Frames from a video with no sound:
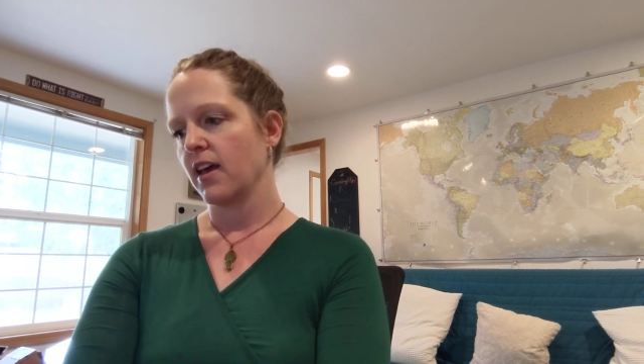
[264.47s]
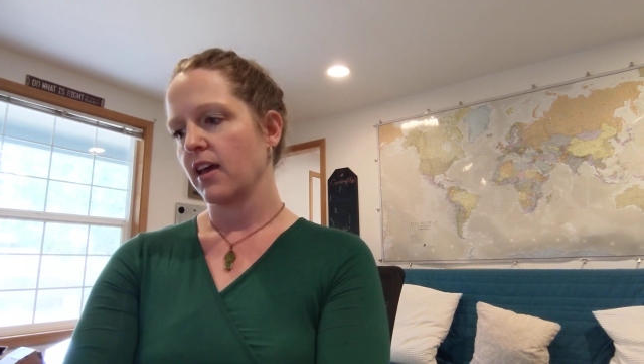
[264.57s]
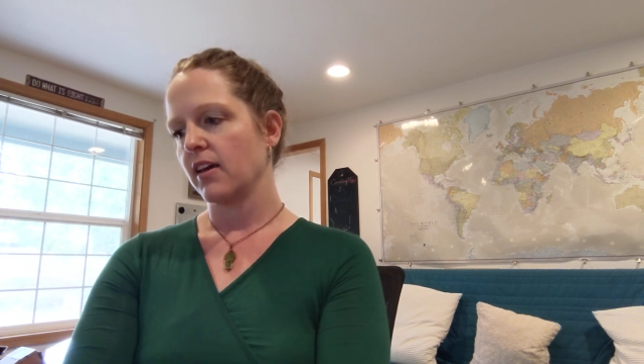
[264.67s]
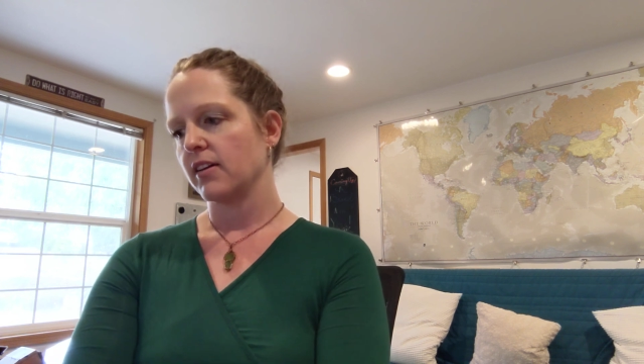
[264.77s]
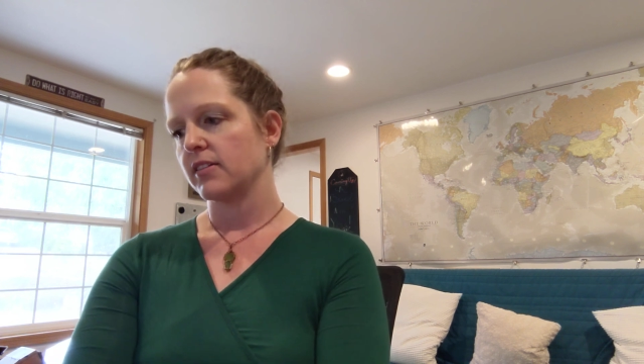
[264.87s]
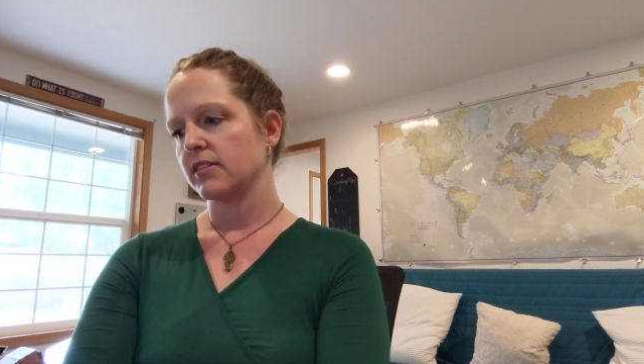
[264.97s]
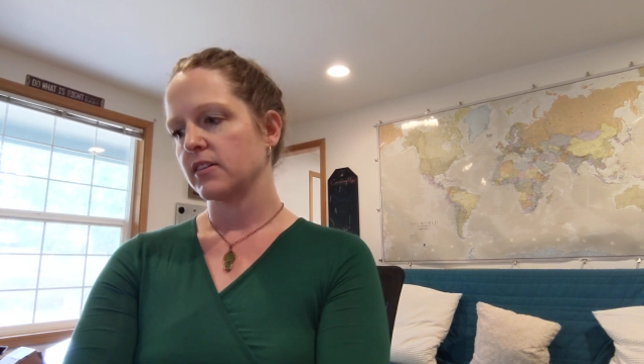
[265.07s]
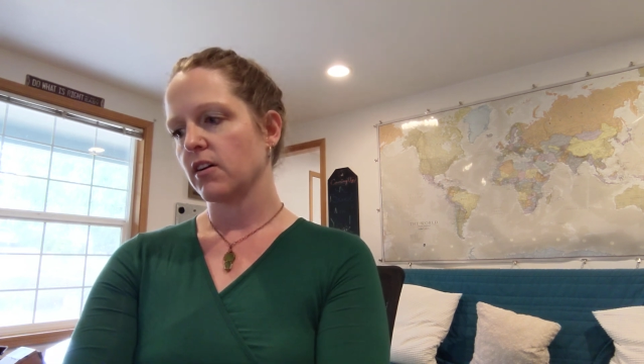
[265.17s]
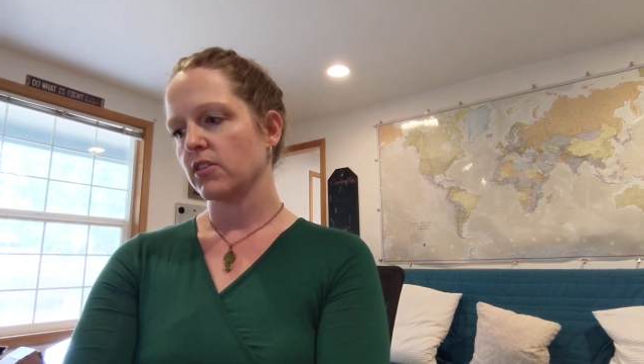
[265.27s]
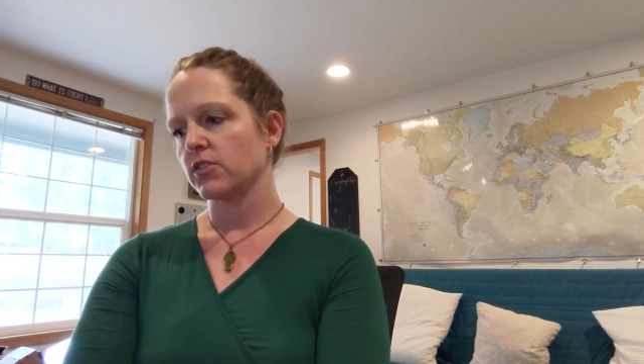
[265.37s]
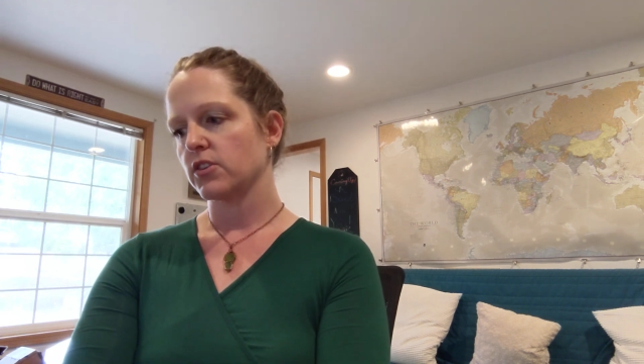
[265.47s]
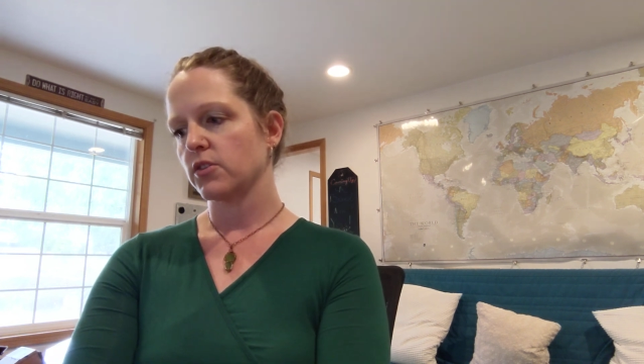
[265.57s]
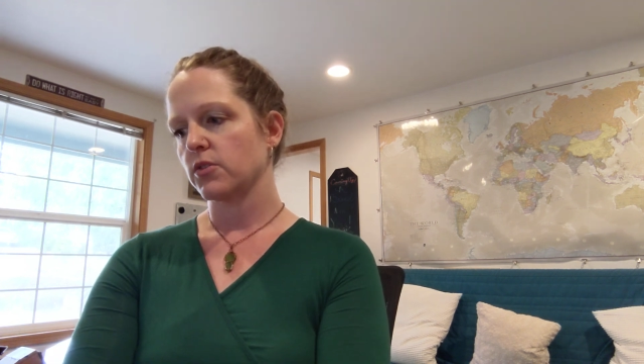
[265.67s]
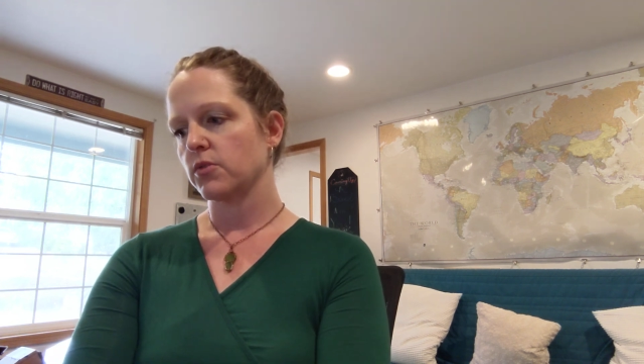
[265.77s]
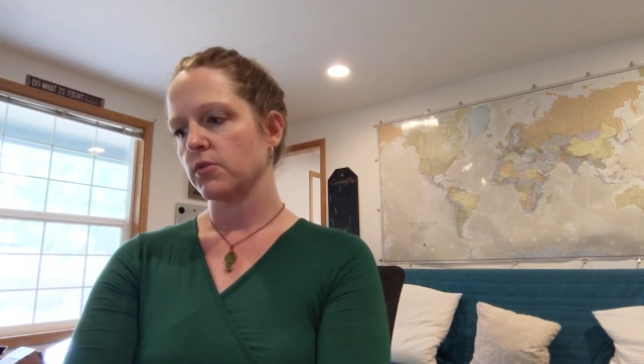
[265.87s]
And
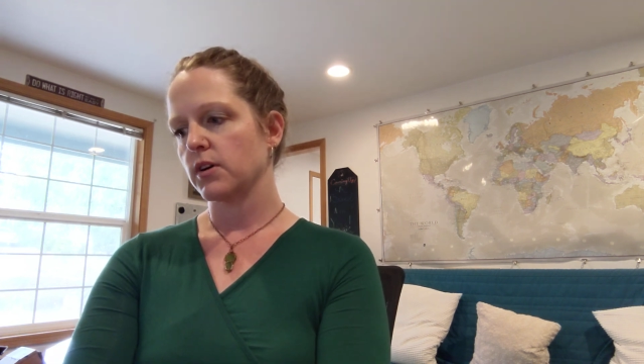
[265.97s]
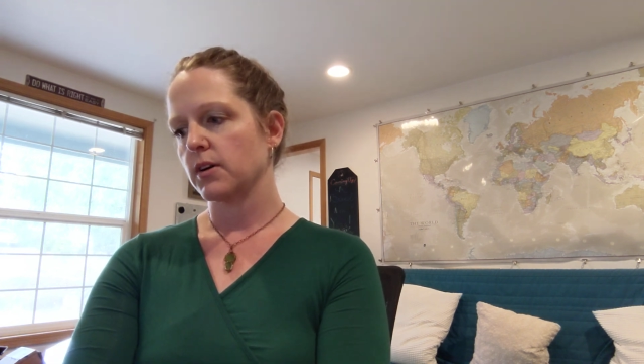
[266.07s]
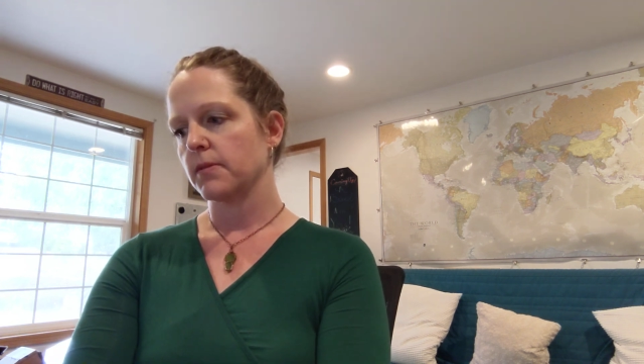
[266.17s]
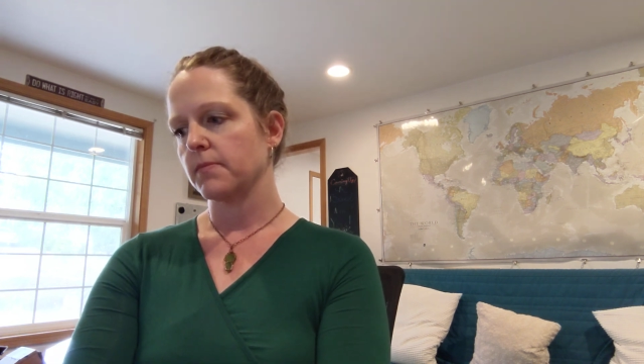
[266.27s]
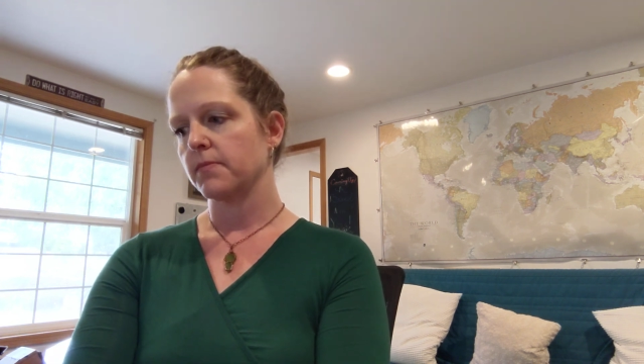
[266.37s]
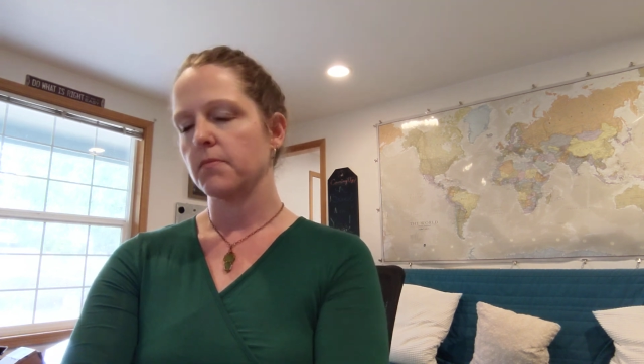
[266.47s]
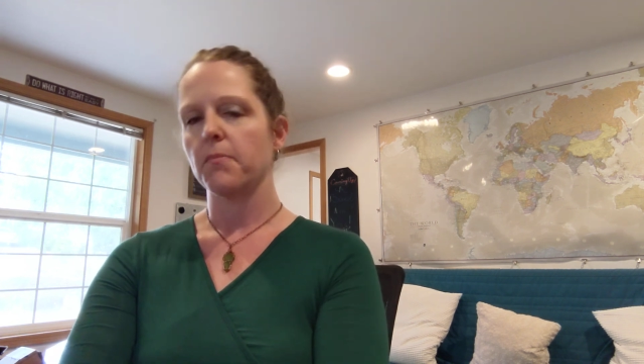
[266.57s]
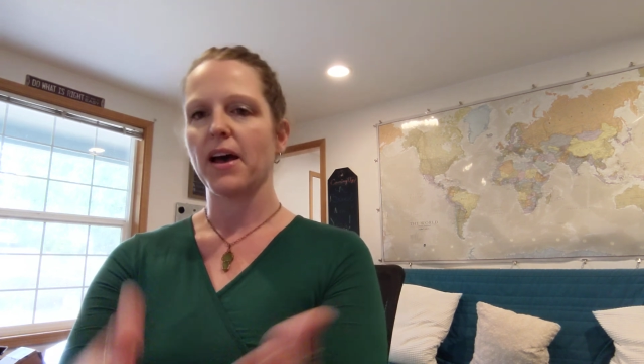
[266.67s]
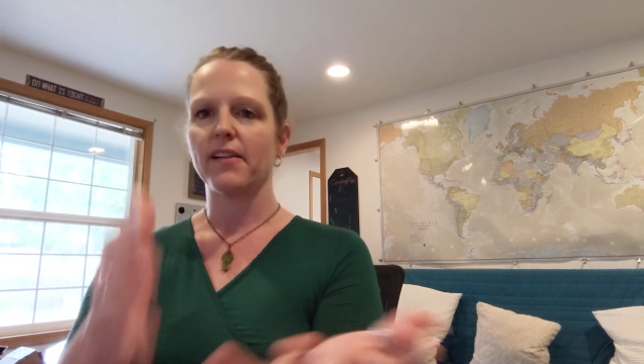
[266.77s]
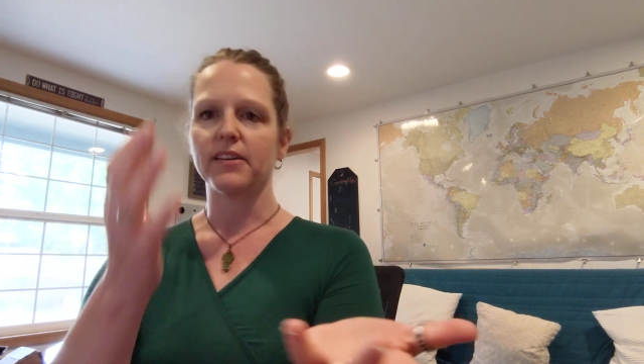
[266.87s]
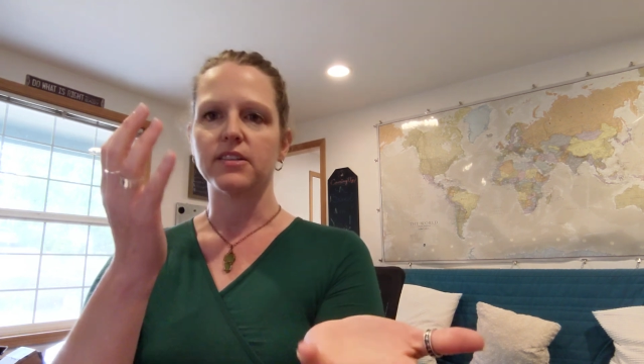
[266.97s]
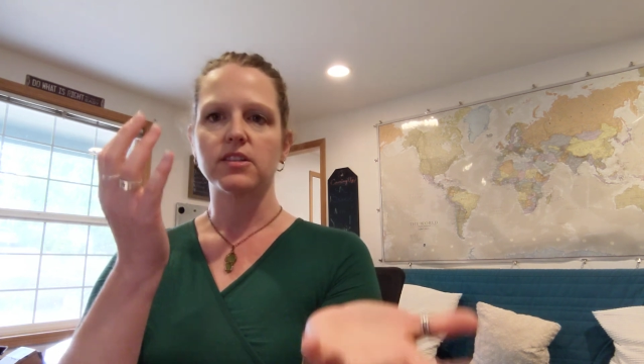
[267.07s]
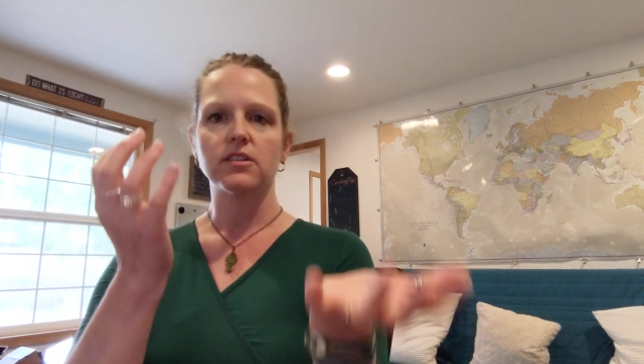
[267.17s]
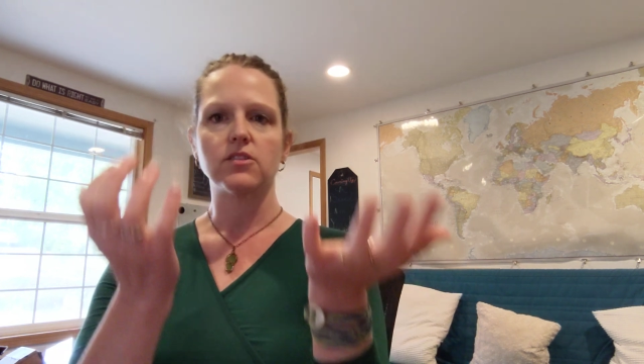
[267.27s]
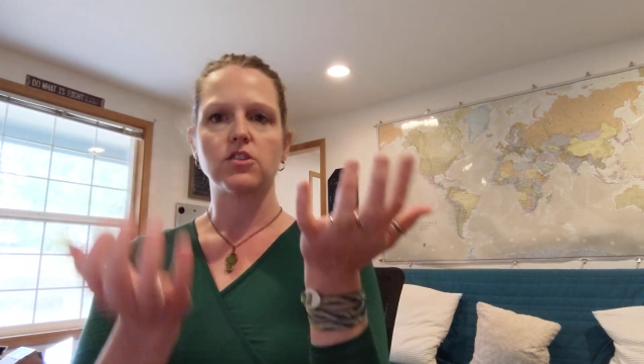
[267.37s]
also balance.